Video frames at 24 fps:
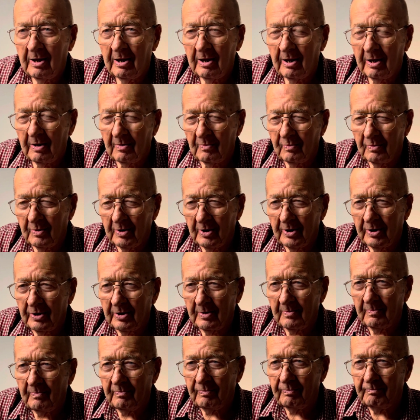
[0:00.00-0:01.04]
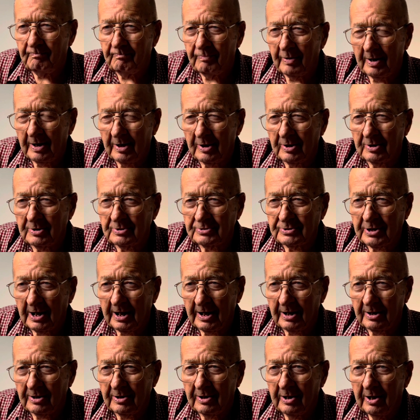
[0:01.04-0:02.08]
and one of the parents
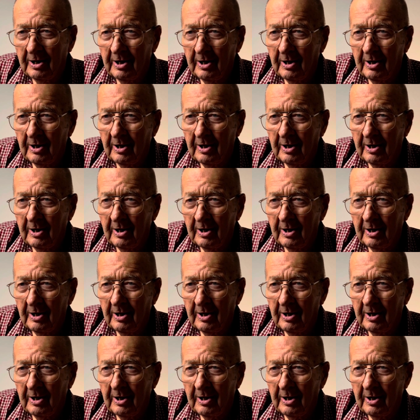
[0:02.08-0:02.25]
had